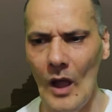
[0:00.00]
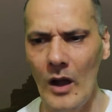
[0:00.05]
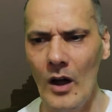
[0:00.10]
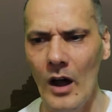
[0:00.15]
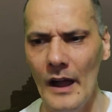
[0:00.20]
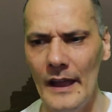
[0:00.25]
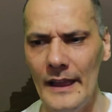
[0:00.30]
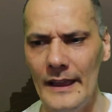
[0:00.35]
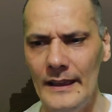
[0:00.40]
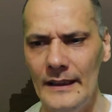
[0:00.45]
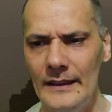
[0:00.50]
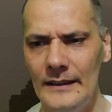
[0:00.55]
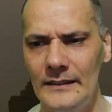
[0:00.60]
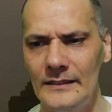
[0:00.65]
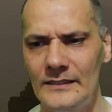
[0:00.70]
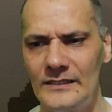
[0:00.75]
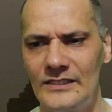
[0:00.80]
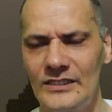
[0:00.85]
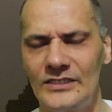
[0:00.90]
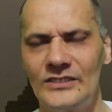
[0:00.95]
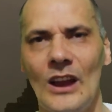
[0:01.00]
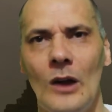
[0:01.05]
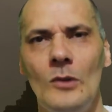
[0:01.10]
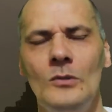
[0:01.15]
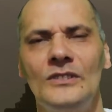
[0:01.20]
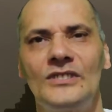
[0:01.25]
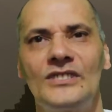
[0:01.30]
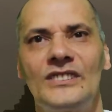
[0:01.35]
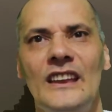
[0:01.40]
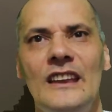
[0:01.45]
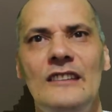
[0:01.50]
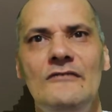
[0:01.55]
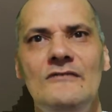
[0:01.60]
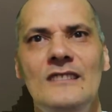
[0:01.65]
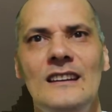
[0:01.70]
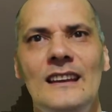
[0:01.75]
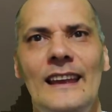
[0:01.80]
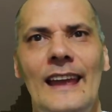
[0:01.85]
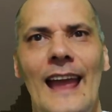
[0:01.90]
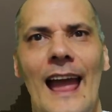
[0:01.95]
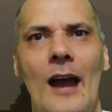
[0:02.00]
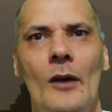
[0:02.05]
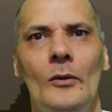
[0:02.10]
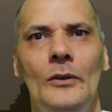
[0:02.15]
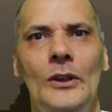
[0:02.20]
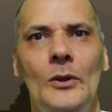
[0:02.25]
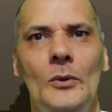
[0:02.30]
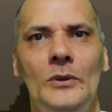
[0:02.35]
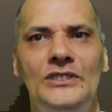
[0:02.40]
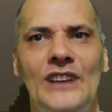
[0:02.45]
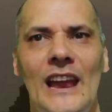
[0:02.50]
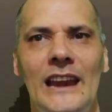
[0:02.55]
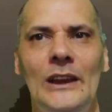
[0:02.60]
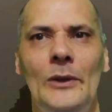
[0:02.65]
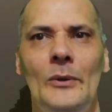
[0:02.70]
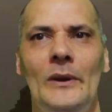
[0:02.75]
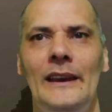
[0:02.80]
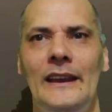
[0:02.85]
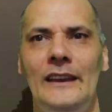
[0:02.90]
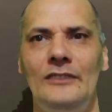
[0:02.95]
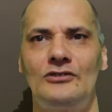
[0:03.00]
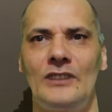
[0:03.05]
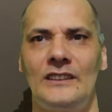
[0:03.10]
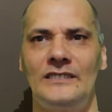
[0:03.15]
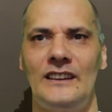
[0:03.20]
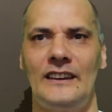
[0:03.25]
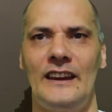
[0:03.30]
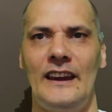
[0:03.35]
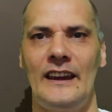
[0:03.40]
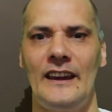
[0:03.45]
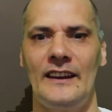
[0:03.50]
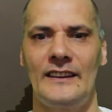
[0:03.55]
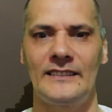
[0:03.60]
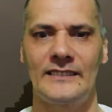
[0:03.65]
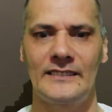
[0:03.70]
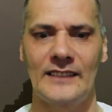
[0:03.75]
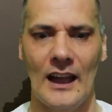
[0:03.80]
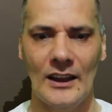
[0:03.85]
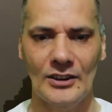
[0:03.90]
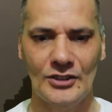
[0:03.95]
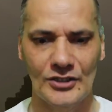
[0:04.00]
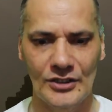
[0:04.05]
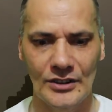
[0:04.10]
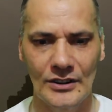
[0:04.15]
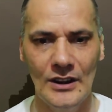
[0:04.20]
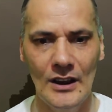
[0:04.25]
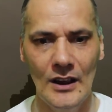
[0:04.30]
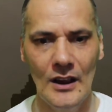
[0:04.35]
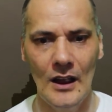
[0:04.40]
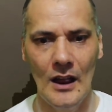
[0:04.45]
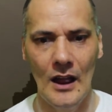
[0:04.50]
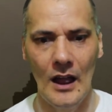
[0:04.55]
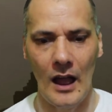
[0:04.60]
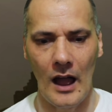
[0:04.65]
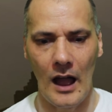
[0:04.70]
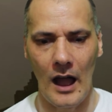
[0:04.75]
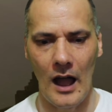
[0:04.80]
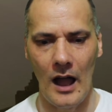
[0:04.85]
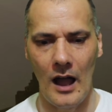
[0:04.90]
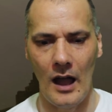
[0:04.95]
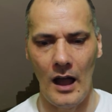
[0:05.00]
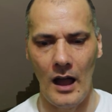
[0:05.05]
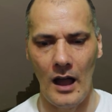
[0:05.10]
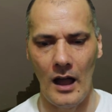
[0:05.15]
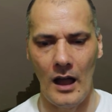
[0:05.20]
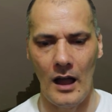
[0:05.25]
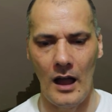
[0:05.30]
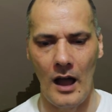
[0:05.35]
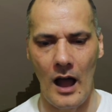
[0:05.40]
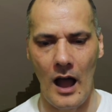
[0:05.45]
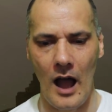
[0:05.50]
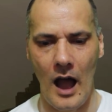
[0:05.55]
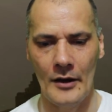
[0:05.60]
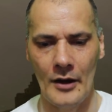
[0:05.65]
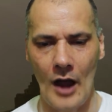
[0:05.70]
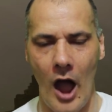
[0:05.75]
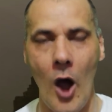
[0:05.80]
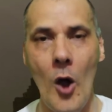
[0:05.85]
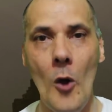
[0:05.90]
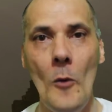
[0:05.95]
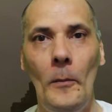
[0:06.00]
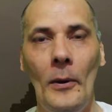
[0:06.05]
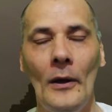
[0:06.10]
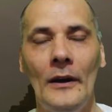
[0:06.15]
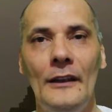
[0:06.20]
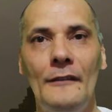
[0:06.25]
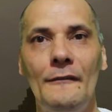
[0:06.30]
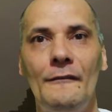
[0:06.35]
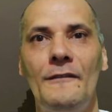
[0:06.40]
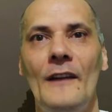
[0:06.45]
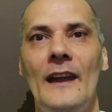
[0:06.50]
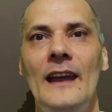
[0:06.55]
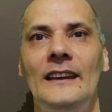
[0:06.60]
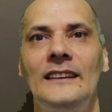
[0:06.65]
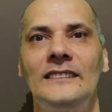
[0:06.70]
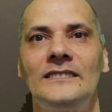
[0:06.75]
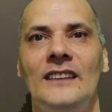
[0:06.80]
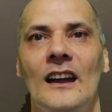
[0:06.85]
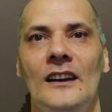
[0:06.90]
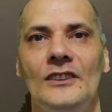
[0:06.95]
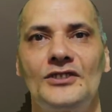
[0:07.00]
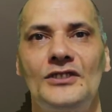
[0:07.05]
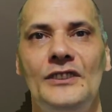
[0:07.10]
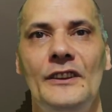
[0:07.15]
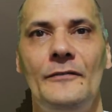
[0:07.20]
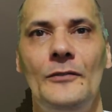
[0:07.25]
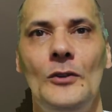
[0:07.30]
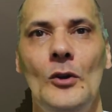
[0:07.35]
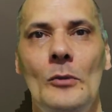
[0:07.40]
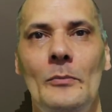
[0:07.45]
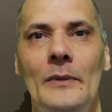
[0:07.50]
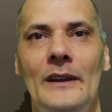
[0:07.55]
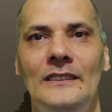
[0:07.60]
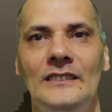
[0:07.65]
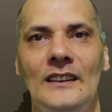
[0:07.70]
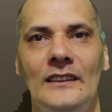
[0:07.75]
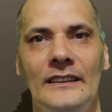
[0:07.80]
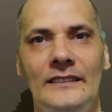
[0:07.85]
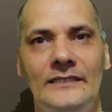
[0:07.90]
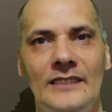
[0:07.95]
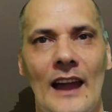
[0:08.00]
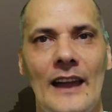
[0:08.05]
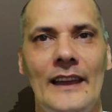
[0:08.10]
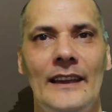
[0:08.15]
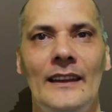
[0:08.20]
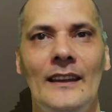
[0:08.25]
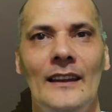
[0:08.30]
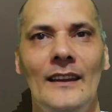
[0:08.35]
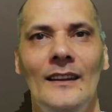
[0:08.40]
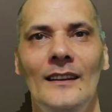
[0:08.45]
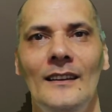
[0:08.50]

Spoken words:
I just don't see really how you're genuinely interested in a discussion, an open and fair discussion, if you immediately take